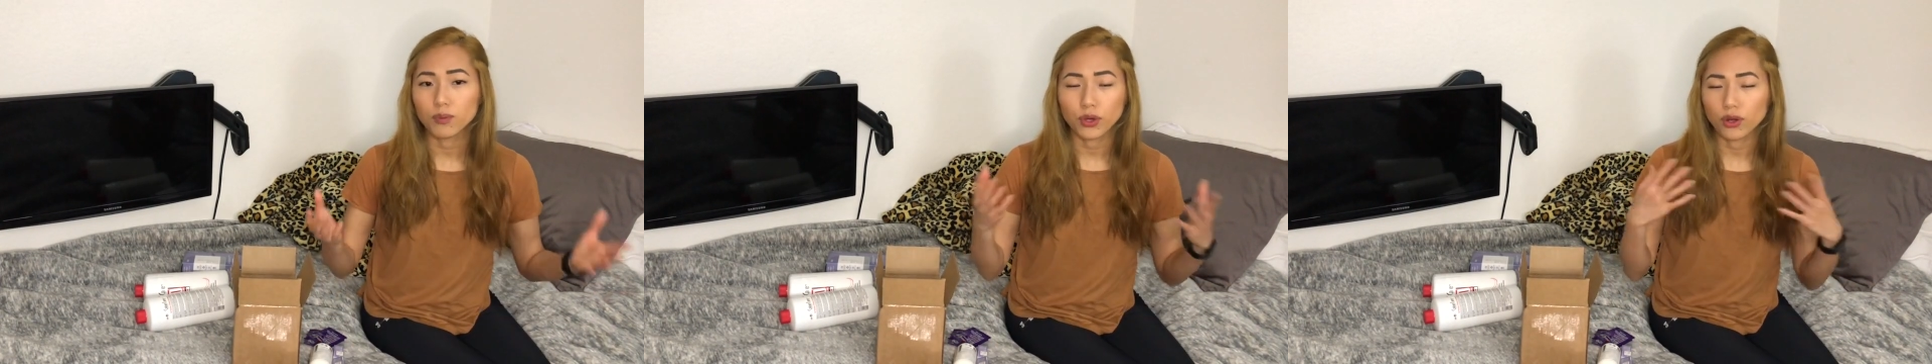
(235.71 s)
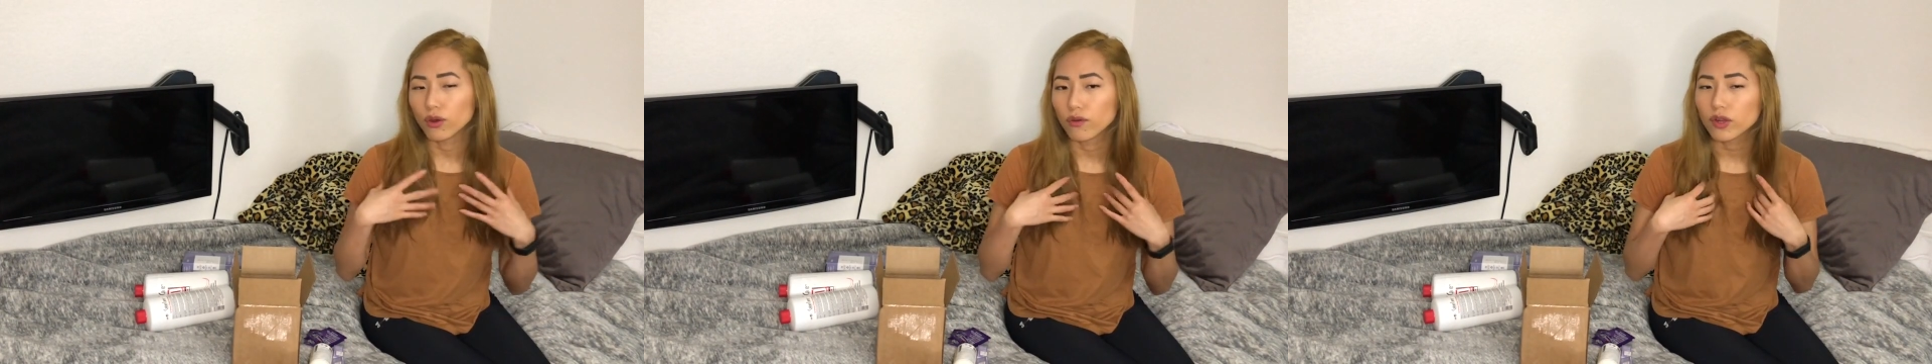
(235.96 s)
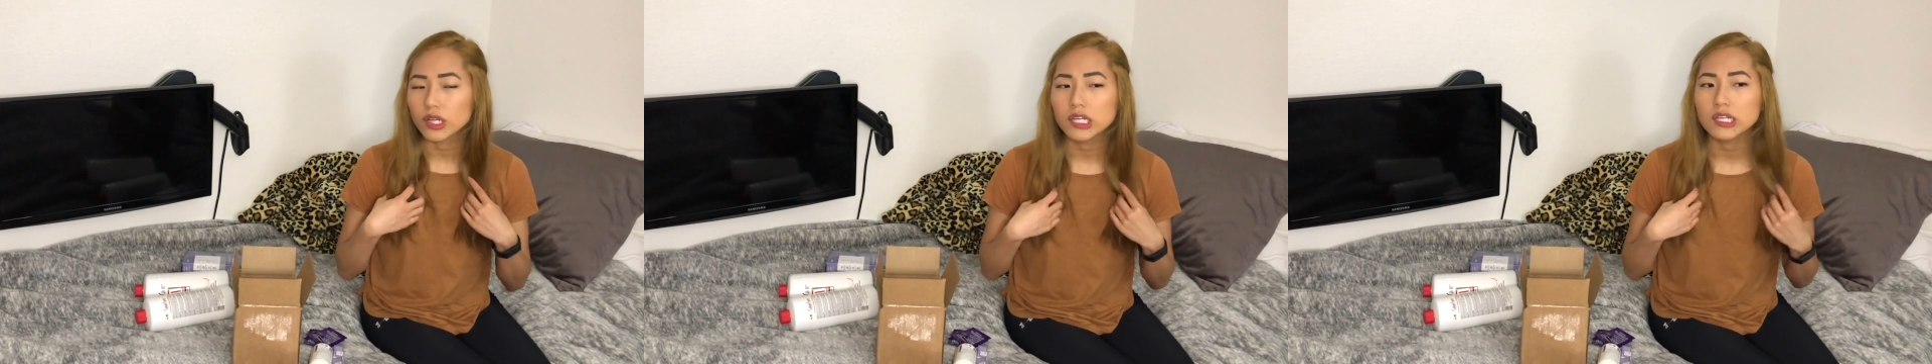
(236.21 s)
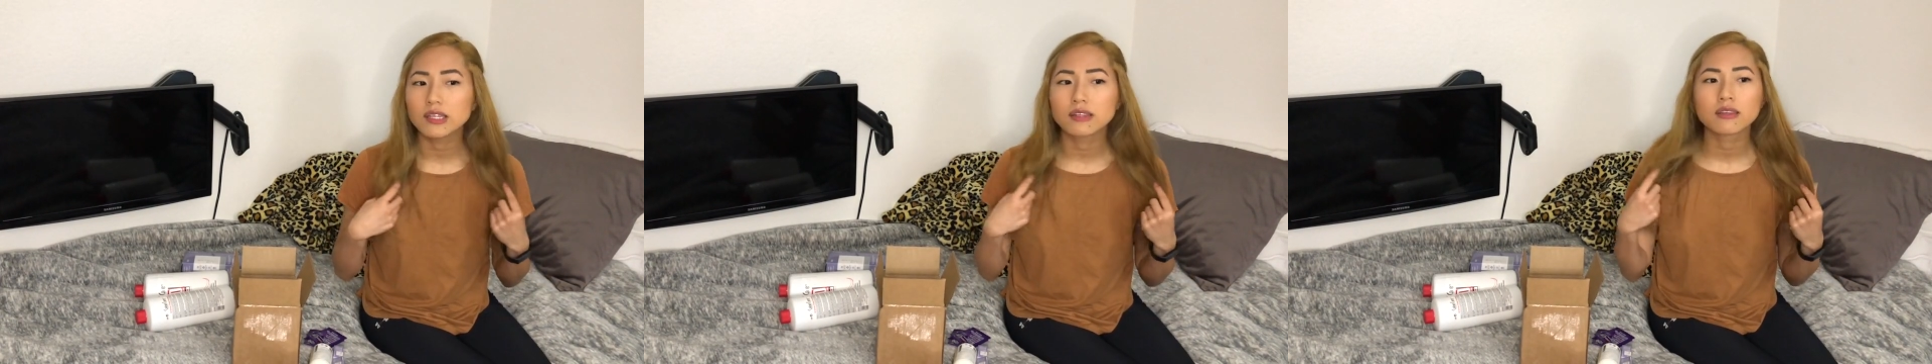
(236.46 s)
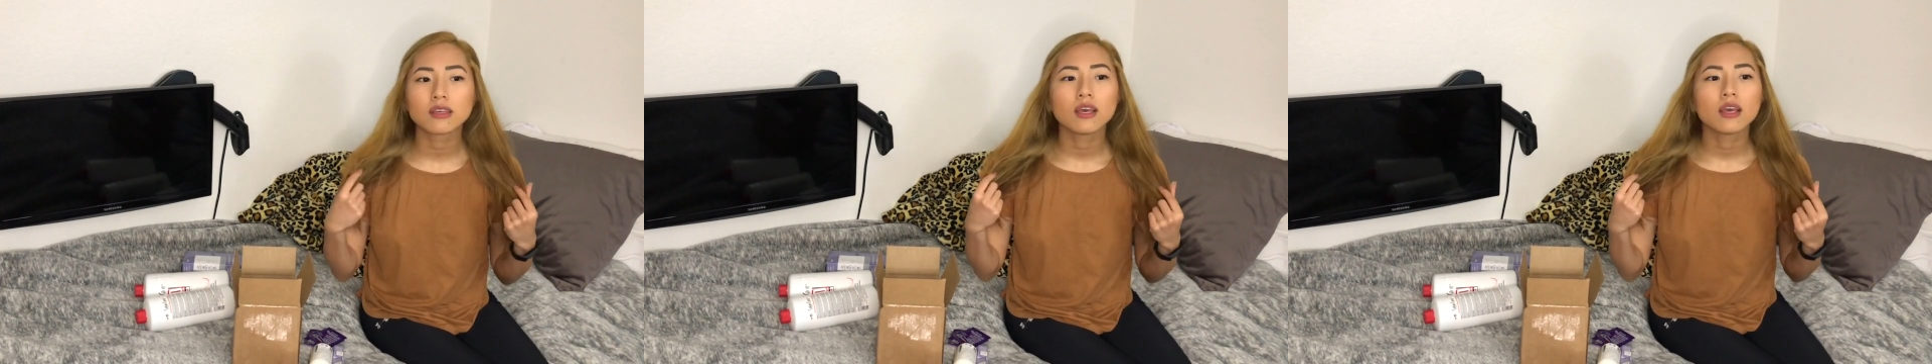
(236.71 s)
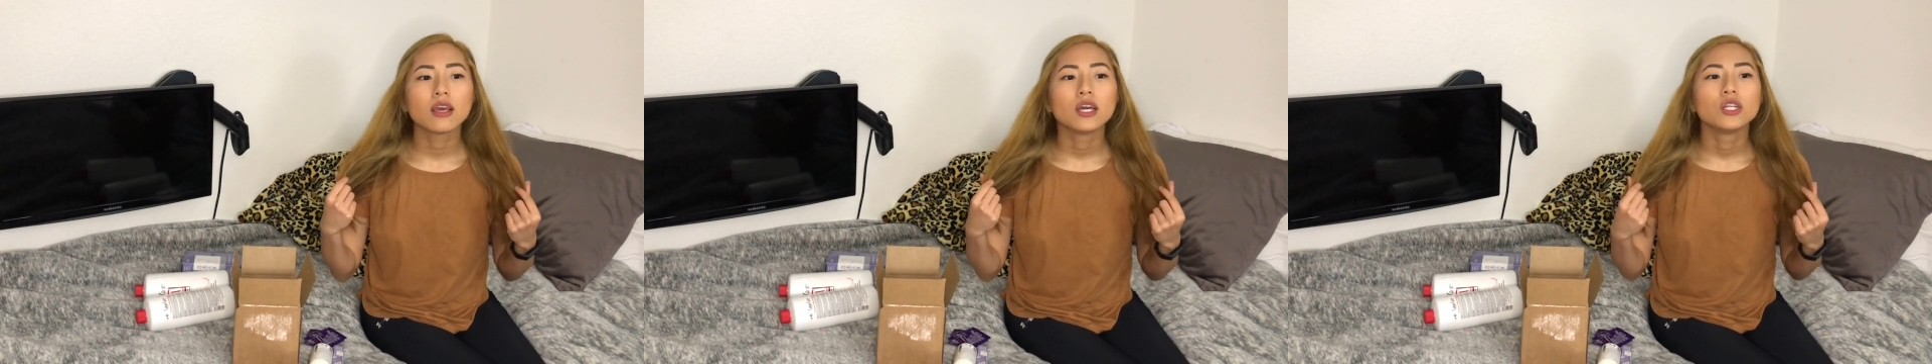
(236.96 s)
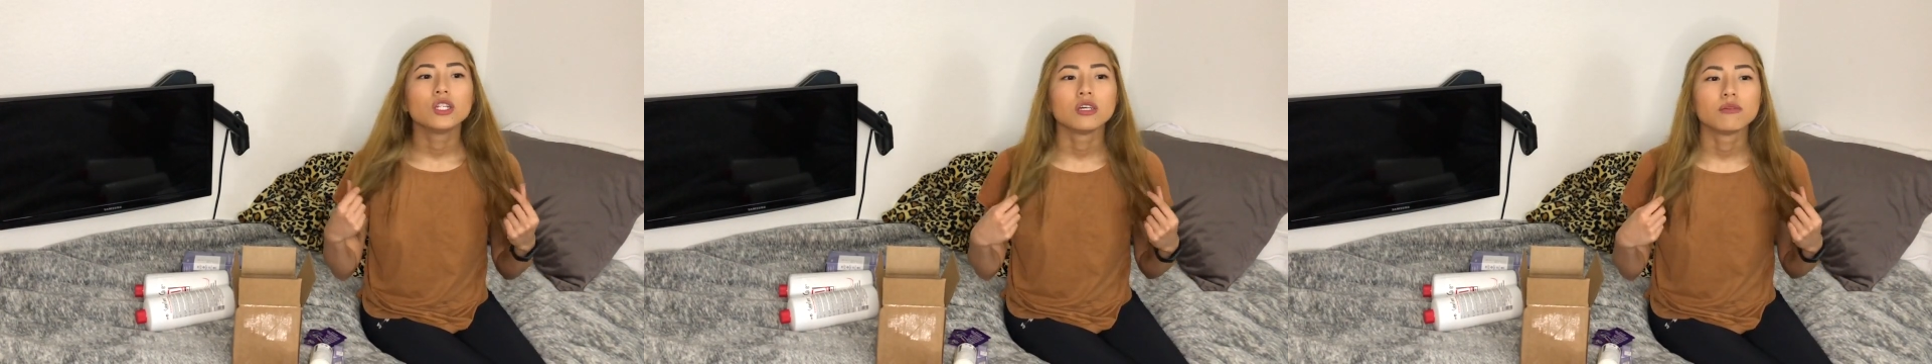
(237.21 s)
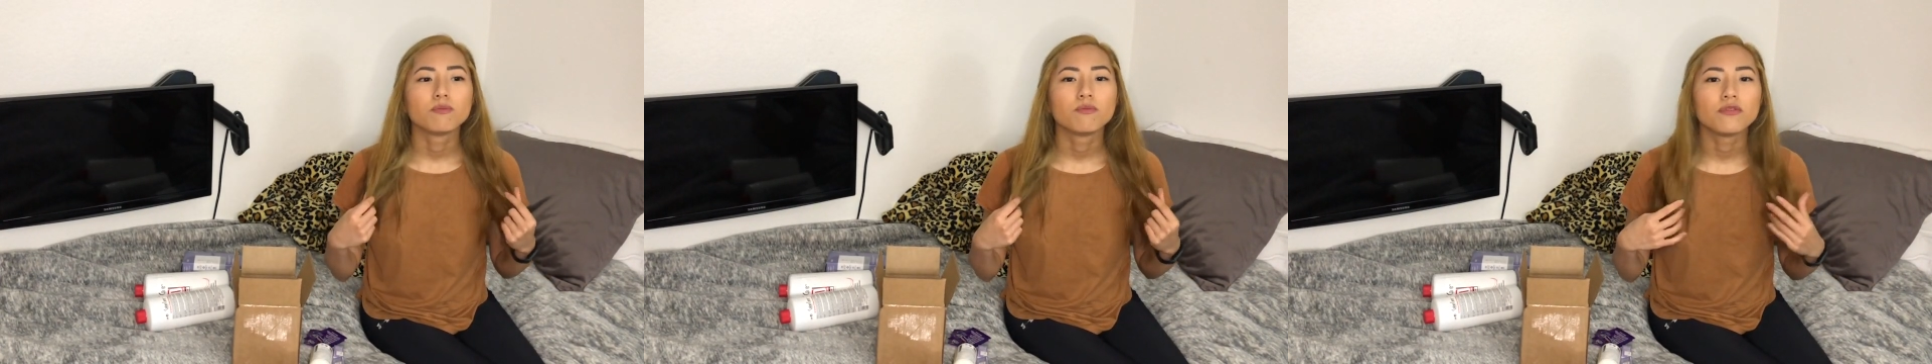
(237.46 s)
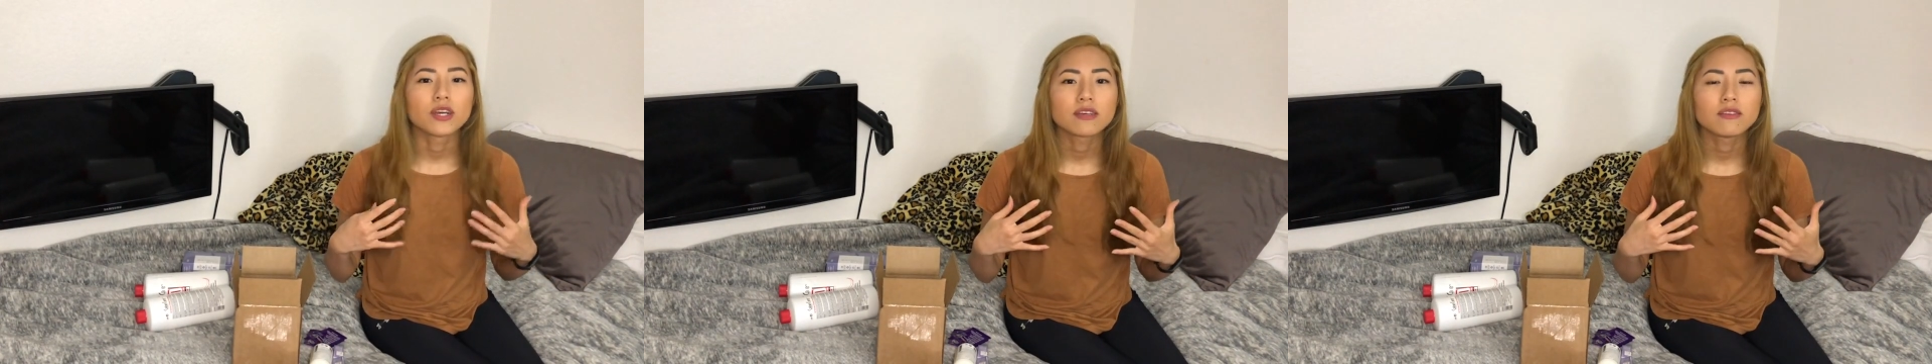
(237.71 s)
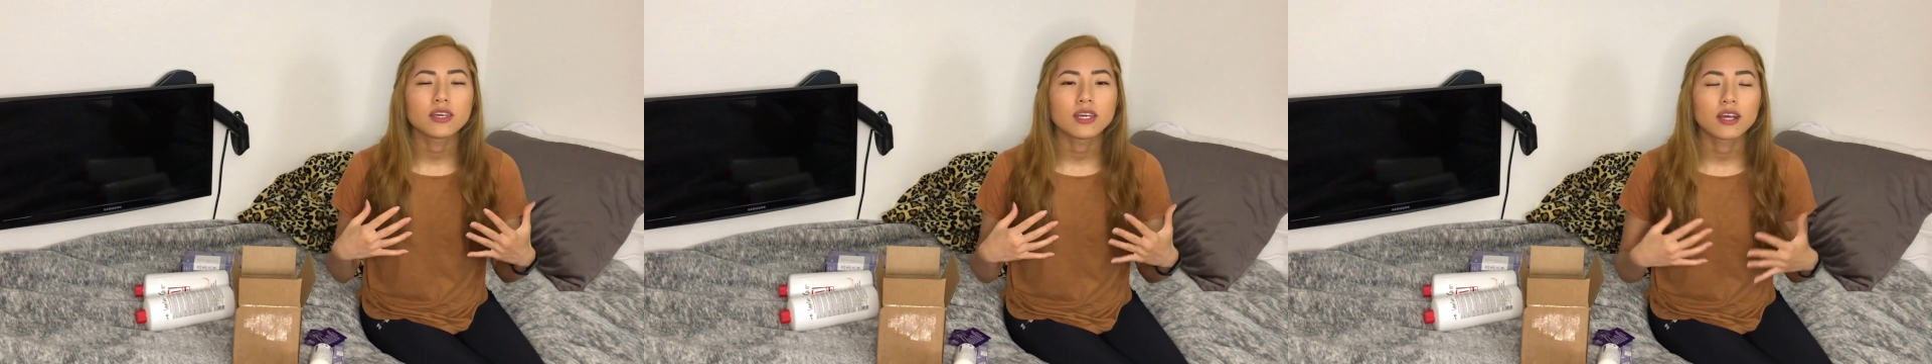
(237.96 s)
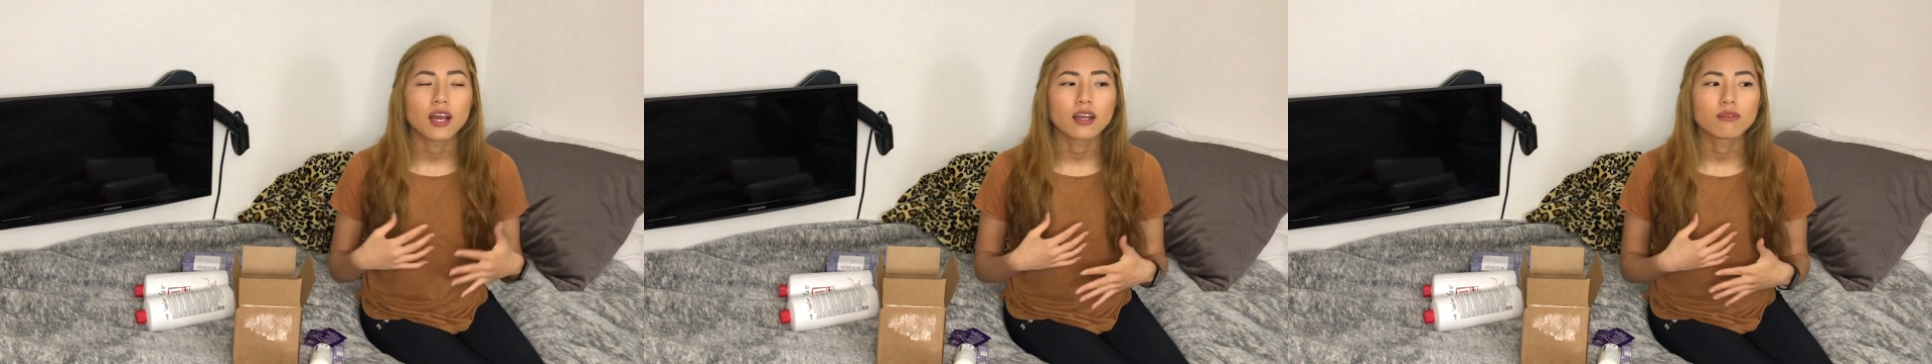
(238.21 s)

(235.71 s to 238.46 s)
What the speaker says: put over this to fix it.